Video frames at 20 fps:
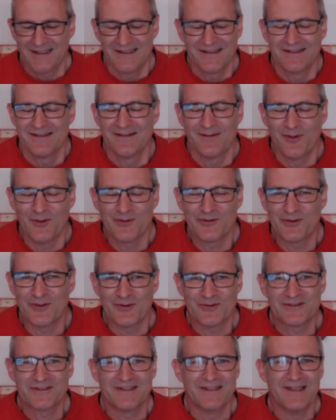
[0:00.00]
all
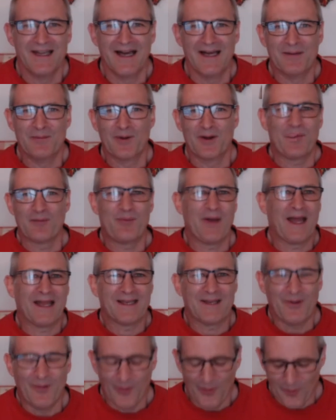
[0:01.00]
sorts today, but I packed
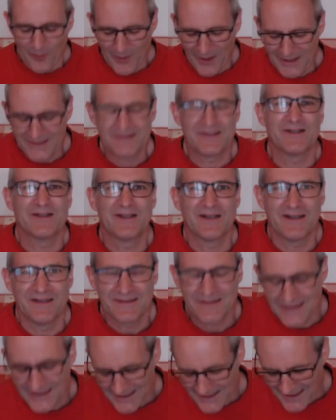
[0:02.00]
it all away so you can't
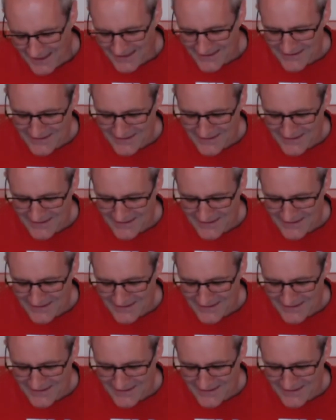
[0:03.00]
see that.